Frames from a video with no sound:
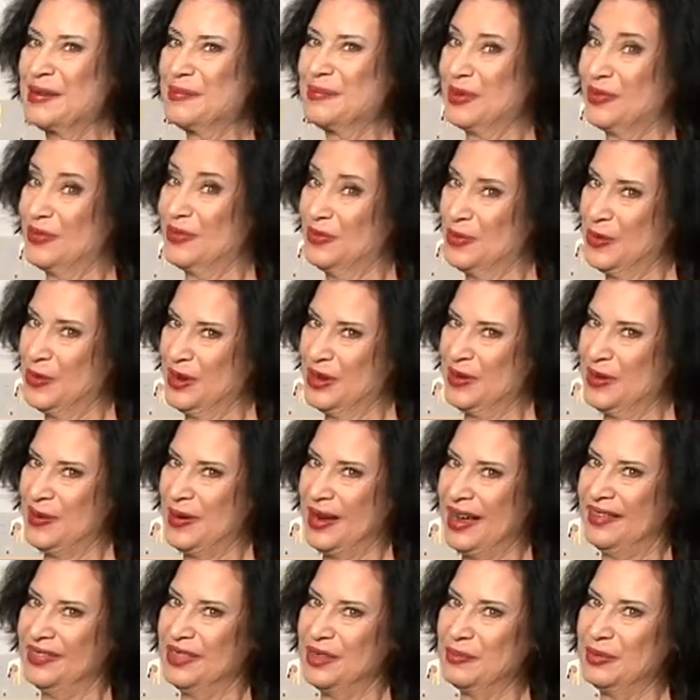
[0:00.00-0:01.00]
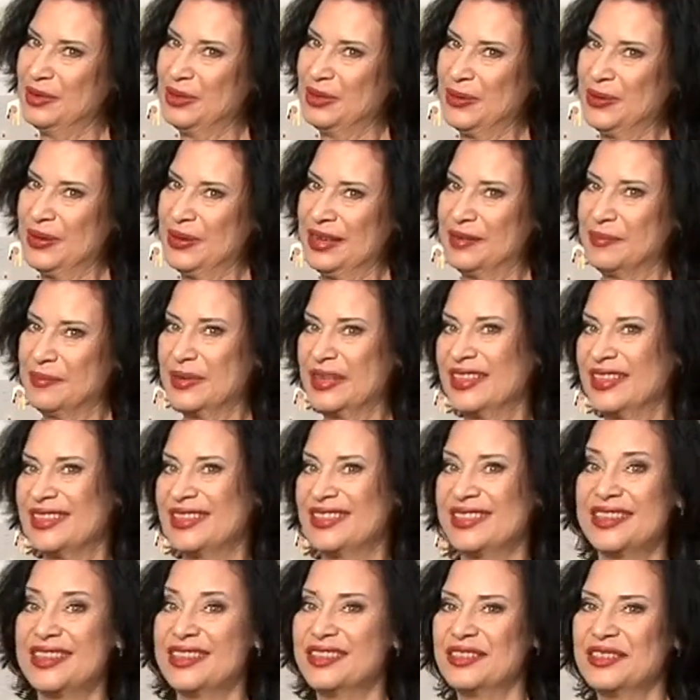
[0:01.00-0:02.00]
before you add the blue in, because
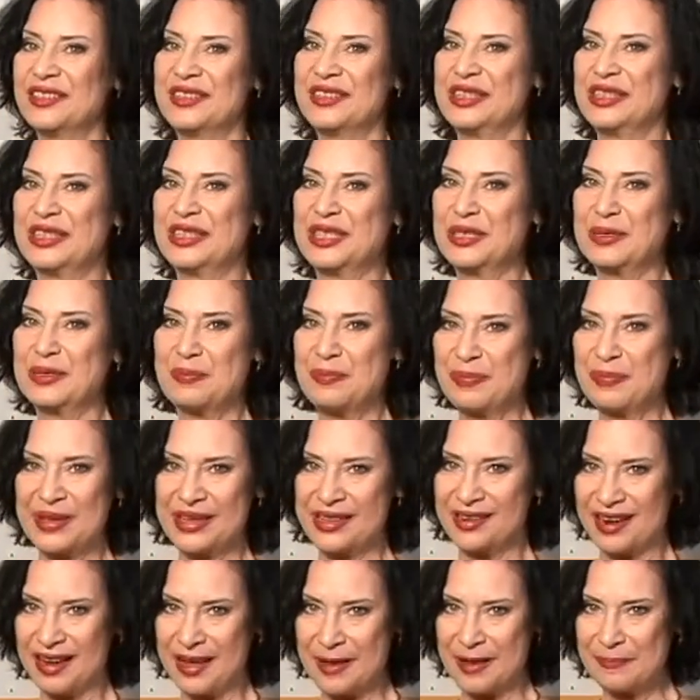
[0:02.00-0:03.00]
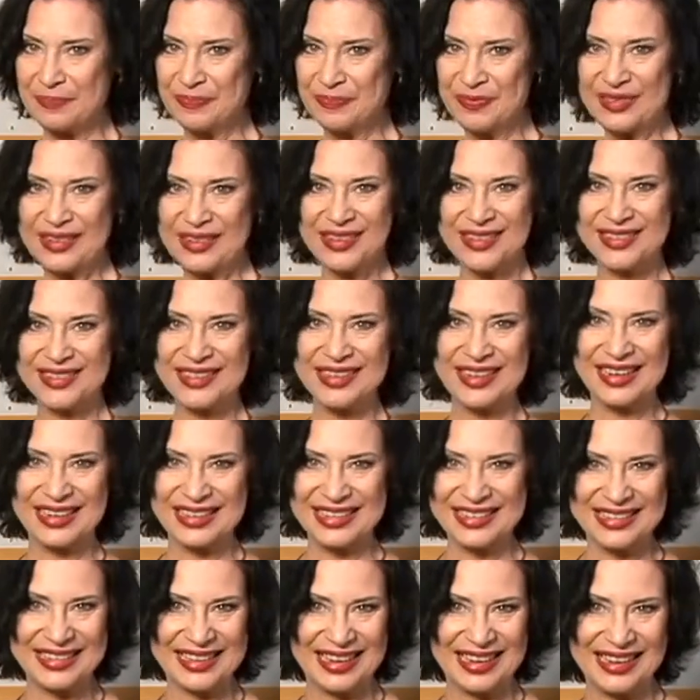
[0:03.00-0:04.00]
things are going to speed up. Isn't that
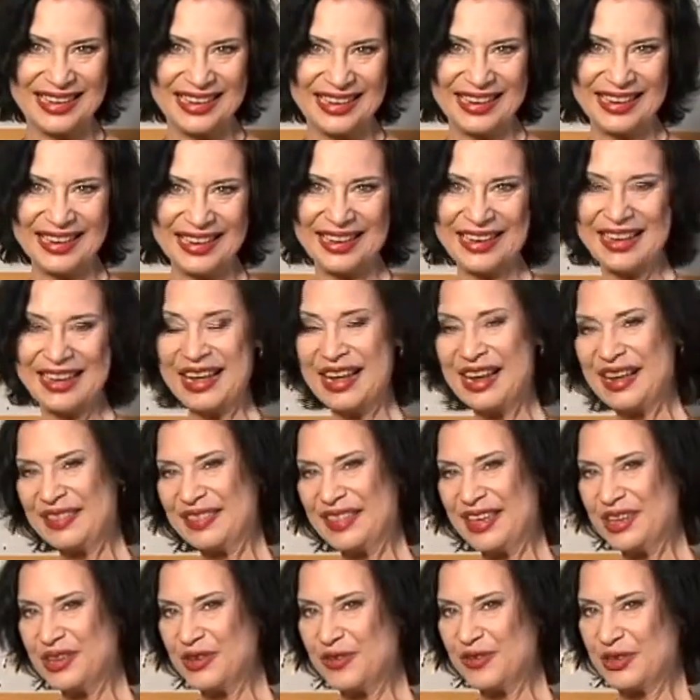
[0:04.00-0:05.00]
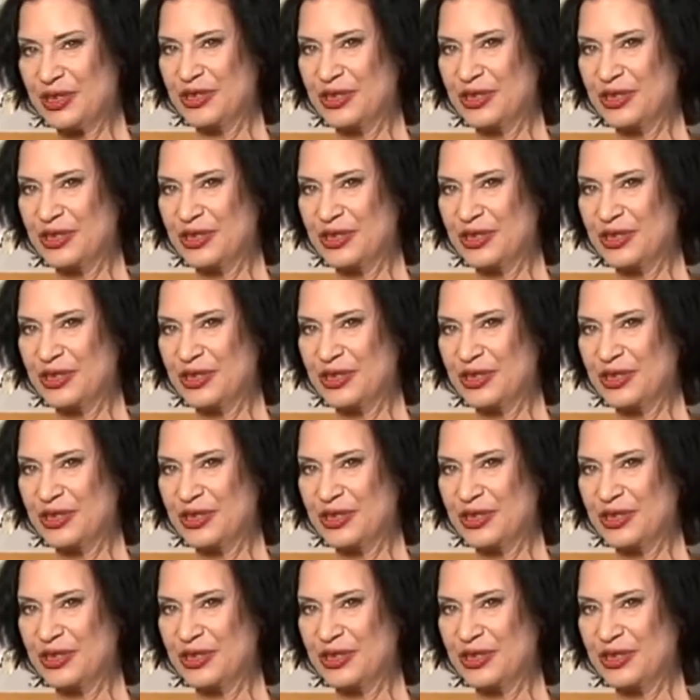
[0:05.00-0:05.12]
exciting? Thank you for